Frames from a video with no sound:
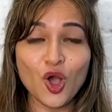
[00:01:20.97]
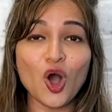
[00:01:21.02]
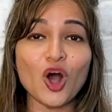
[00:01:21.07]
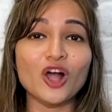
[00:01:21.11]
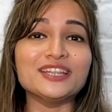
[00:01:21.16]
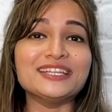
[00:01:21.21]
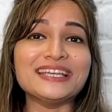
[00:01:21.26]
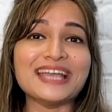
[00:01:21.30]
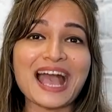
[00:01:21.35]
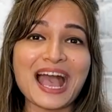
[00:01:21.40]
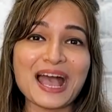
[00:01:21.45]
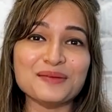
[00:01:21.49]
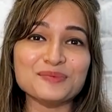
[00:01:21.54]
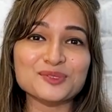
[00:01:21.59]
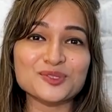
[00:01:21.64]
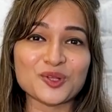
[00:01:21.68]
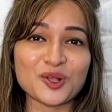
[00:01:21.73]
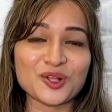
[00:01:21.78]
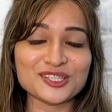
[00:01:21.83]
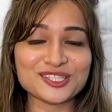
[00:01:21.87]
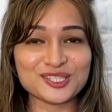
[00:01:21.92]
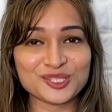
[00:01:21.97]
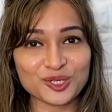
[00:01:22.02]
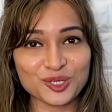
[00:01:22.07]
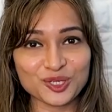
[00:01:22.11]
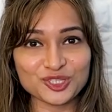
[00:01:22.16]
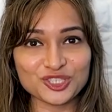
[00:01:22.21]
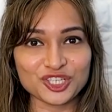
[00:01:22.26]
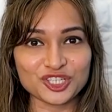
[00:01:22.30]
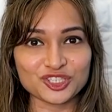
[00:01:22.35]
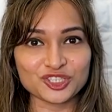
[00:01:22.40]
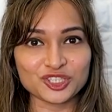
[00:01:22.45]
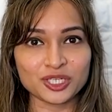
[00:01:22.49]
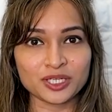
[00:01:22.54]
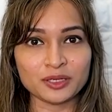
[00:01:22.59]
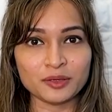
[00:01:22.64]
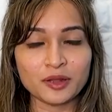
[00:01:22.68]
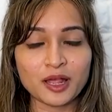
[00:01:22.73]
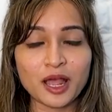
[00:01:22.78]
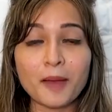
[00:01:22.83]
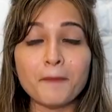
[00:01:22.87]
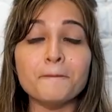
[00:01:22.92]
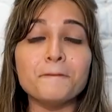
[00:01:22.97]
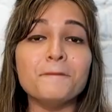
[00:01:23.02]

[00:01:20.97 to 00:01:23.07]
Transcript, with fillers: on the Amazon search engine,